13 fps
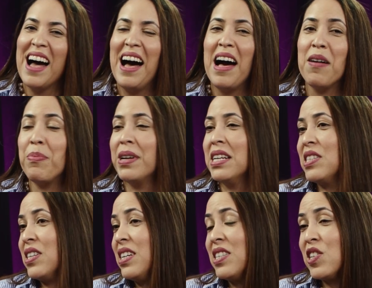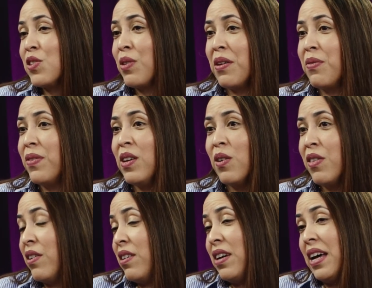But it's a great
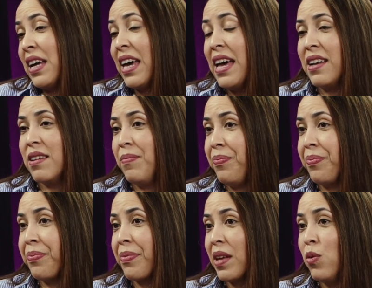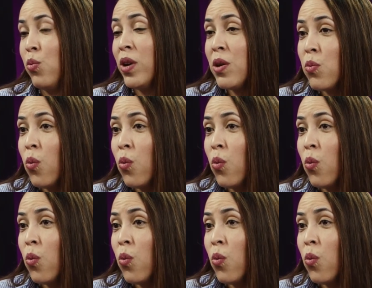field. Again, we